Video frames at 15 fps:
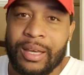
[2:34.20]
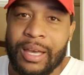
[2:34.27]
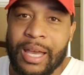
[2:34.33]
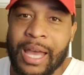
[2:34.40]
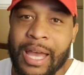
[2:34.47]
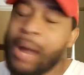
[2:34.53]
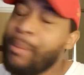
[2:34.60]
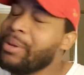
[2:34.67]

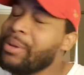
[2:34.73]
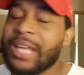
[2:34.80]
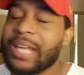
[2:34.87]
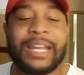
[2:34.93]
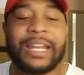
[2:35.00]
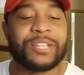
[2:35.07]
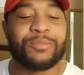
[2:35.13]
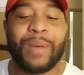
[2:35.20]
And I'm gonna say
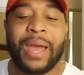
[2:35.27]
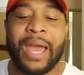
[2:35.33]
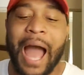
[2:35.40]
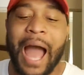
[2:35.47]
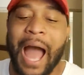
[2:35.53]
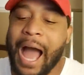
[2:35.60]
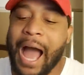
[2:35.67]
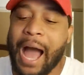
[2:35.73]
this, man.
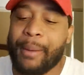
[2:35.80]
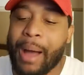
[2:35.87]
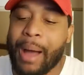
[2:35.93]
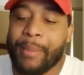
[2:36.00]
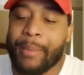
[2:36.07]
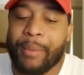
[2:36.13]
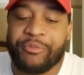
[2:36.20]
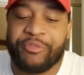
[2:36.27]

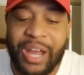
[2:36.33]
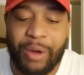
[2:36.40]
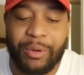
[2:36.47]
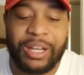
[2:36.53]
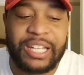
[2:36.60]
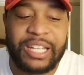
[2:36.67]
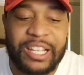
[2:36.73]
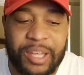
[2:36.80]
I'm very
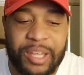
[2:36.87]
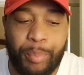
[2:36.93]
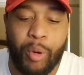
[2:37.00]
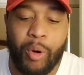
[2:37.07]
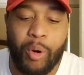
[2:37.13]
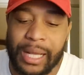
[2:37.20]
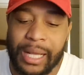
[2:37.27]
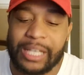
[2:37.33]

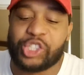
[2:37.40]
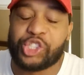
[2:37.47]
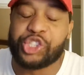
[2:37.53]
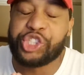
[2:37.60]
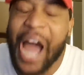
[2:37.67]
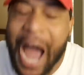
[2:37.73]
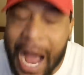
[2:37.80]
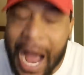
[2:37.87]
disappointed and
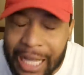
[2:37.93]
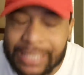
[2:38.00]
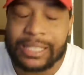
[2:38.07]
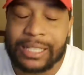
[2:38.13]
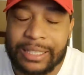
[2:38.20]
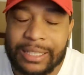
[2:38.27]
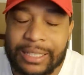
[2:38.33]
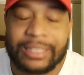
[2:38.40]
shocked.
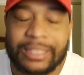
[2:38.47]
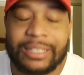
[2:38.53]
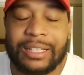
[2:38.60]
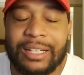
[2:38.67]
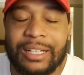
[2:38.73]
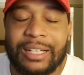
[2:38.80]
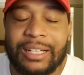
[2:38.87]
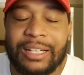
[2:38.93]

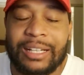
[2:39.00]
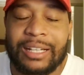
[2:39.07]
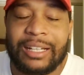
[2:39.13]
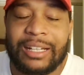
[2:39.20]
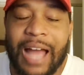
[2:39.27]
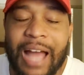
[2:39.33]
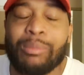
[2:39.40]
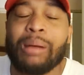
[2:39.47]

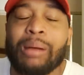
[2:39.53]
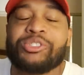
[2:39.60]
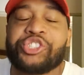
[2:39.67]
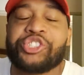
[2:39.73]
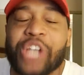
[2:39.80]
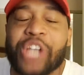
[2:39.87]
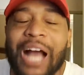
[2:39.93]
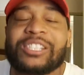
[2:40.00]
I'm
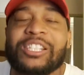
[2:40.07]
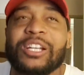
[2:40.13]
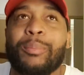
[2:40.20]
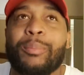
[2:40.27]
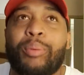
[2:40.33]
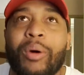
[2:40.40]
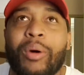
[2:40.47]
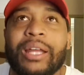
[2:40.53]
shocked to the
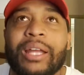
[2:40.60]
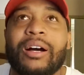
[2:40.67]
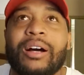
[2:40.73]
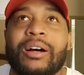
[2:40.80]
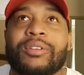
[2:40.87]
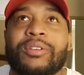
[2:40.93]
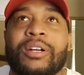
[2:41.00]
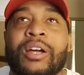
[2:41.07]
point
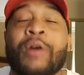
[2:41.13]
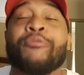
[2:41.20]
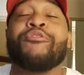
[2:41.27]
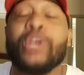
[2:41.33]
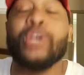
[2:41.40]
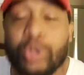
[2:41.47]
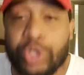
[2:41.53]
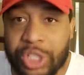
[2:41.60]
of
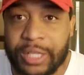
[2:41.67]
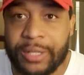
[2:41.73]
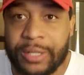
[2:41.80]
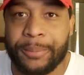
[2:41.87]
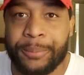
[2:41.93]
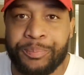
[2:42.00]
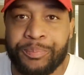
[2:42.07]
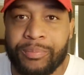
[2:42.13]
confusion
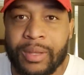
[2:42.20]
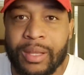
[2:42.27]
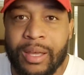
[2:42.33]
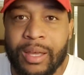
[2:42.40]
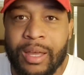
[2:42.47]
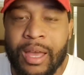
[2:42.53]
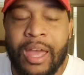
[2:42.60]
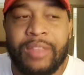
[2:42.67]

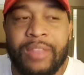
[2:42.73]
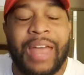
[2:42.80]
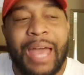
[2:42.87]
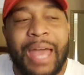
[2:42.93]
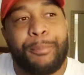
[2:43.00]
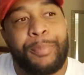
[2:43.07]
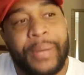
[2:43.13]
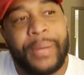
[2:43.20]

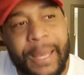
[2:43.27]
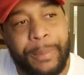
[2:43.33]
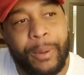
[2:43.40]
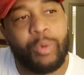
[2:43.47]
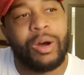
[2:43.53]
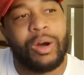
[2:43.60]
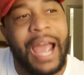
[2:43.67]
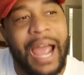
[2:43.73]
that people
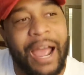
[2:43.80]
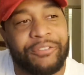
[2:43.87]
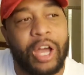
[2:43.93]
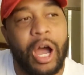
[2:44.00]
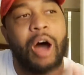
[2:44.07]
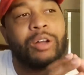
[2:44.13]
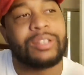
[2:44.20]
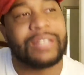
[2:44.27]
will have the
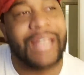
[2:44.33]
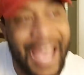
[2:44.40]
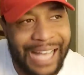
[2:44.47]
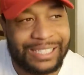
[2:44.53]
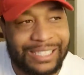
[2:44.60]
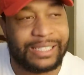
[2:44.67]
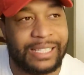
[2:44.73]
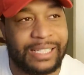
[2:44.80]

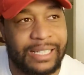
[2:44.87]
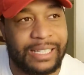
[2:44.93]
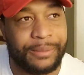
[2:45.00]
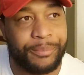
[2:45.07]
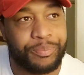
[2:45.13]
audacity